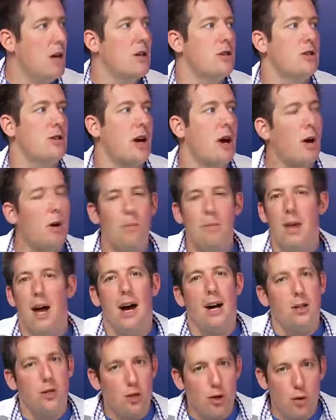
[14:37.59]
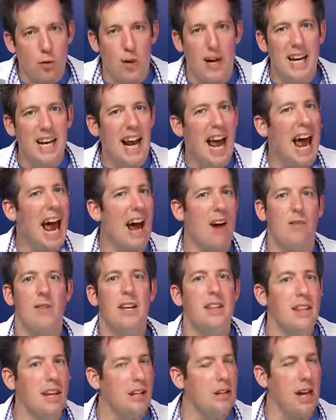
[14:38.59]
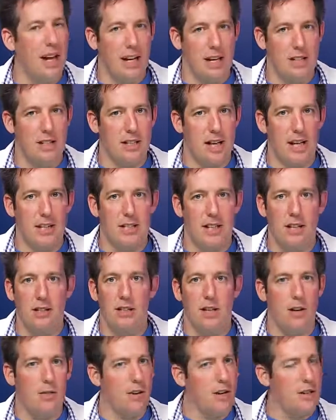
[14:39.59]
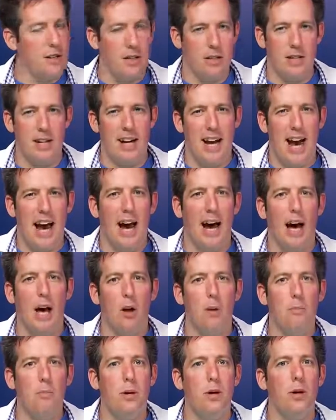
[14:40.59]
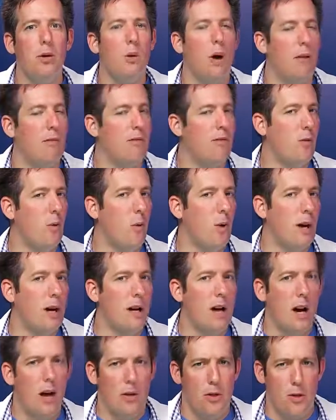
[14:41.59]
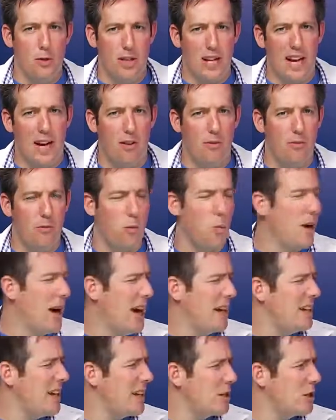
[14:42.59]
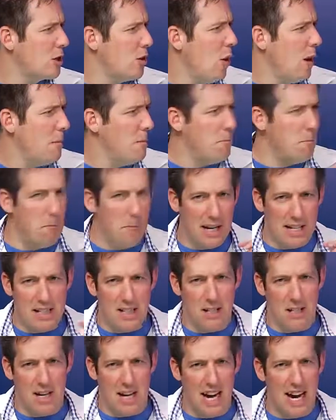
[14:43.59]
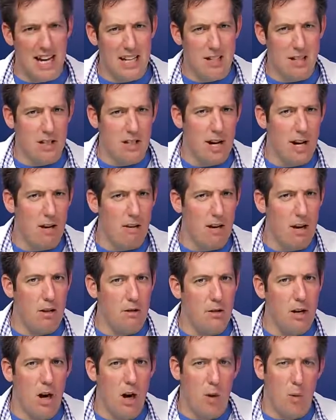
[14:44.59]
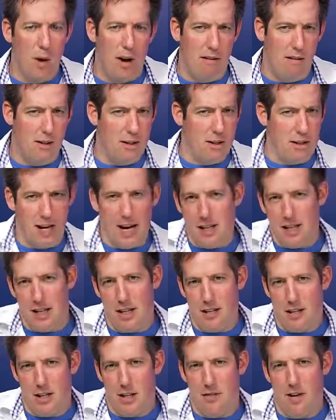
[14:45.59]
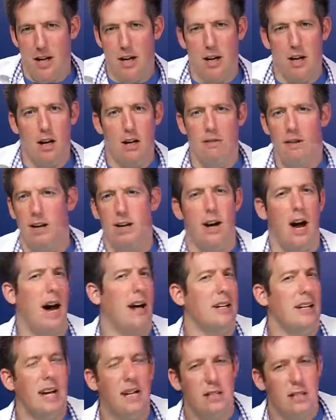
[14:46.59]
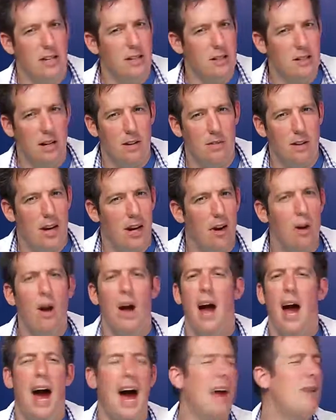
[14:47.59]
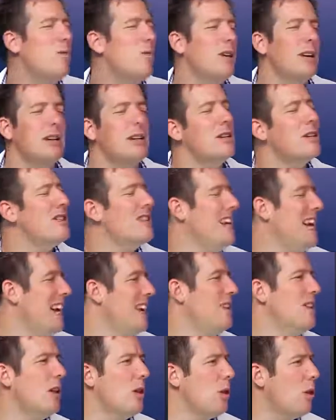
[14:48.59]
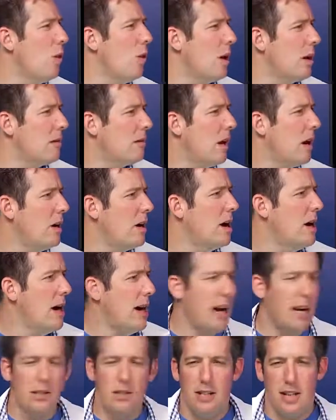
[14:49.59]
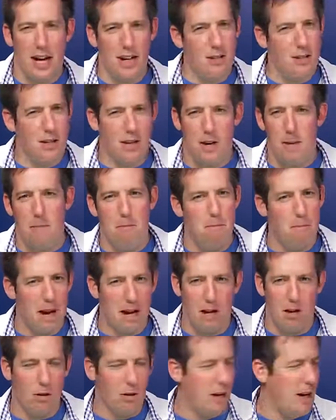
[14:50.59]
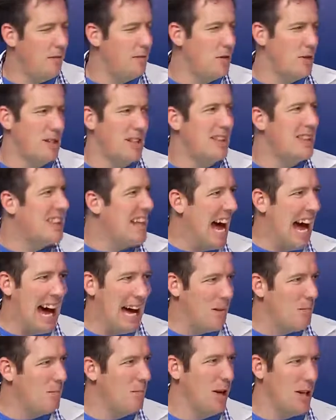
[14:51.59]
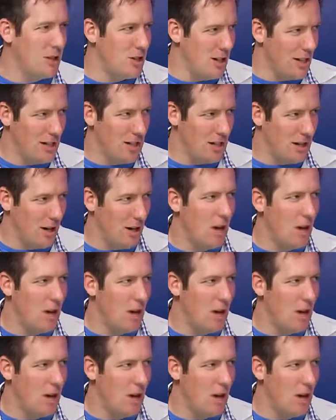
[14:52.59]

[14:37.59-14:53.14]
So treat everything like it's case sensitive because it's going to help you avoid those kind of what I like to call mixed case scenarios where it's case sensitive here and not case sensitive here. And really just in the long run, it's going to make your life just that much easier.